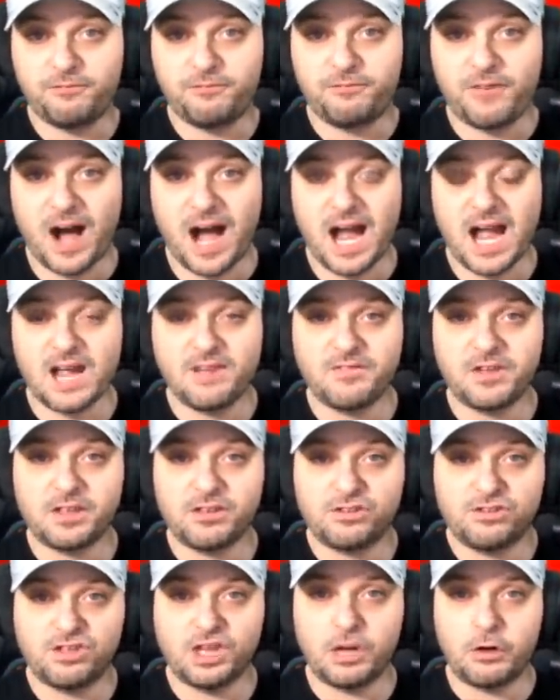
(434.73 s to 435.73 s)

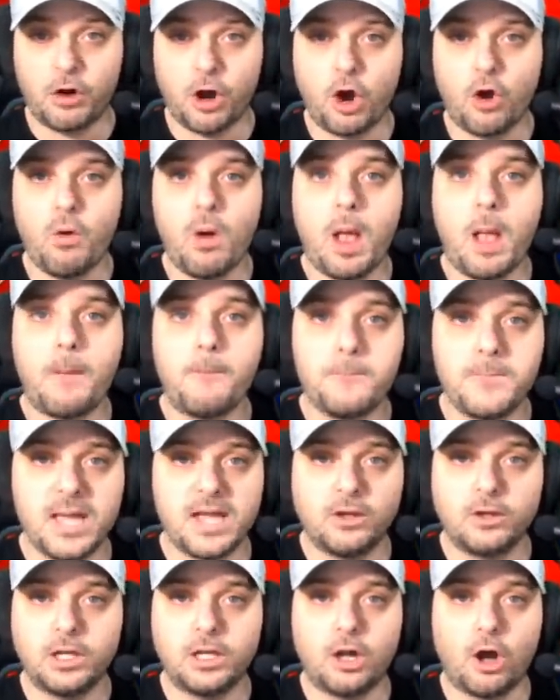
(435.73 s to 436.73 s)
50
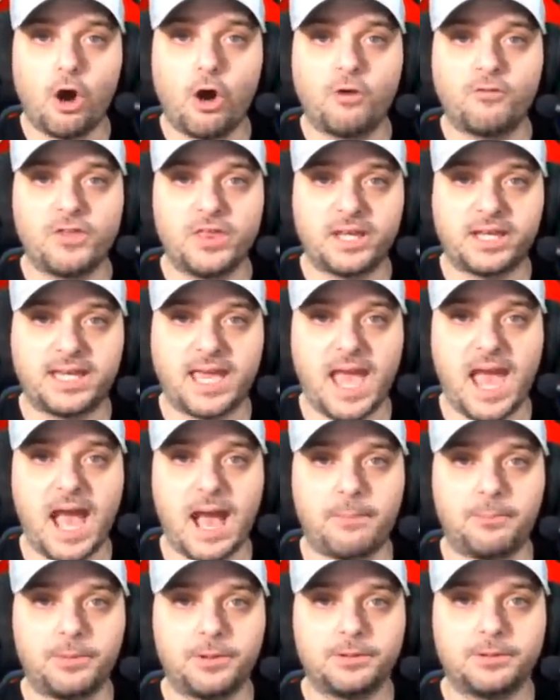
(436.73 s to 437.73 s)
million over the
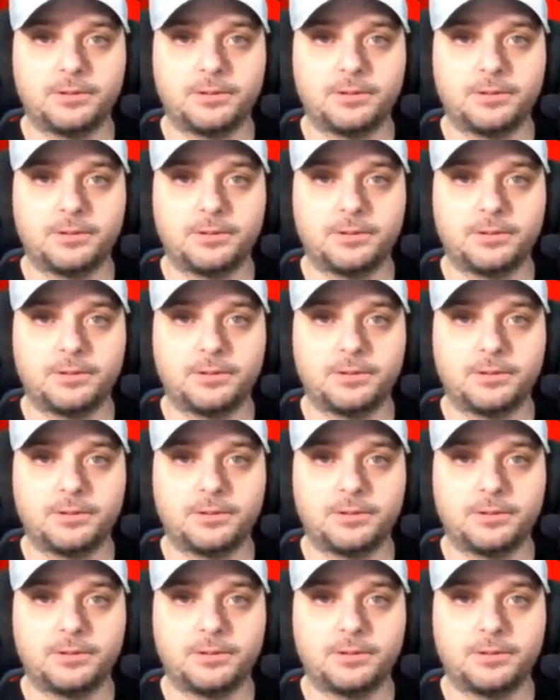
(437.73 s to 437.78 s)
cap.